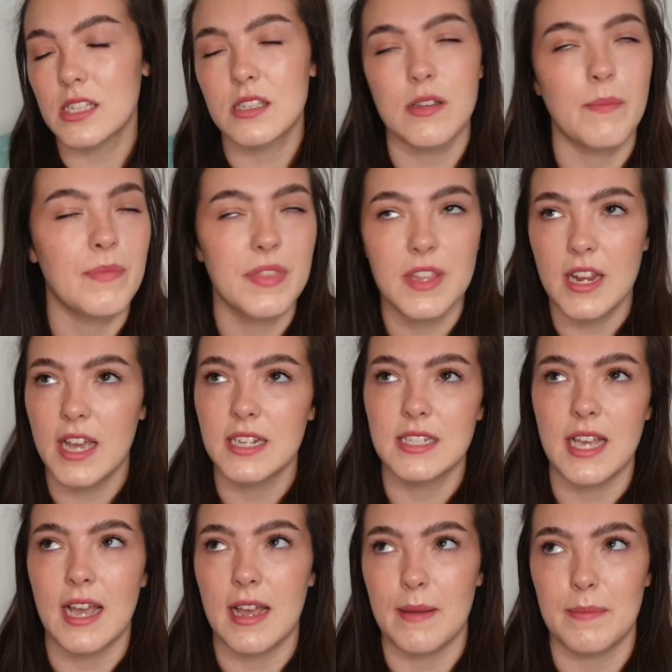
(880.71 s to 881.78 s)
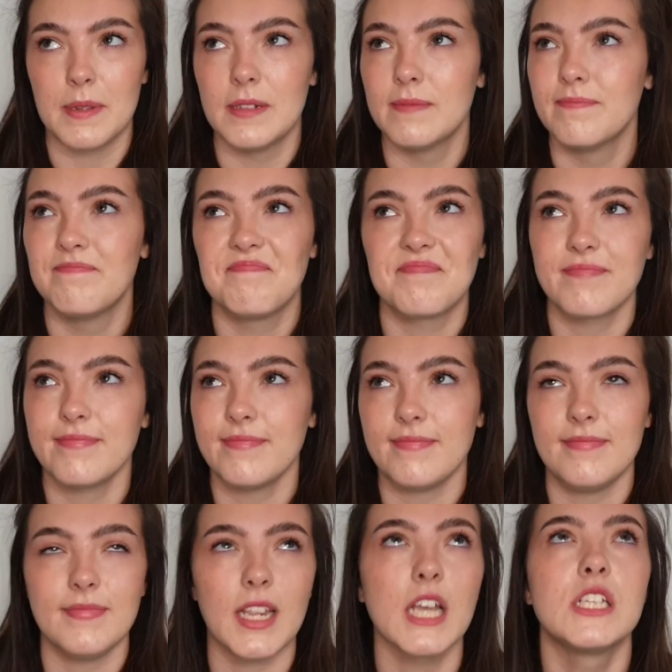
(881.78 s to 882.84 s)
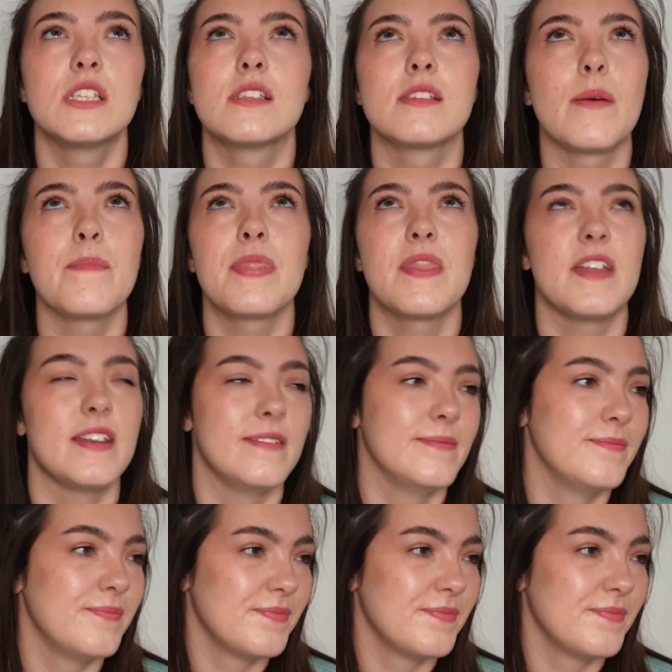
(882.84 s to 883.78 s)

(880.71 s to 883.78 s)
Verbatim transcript: something had to happen. Something.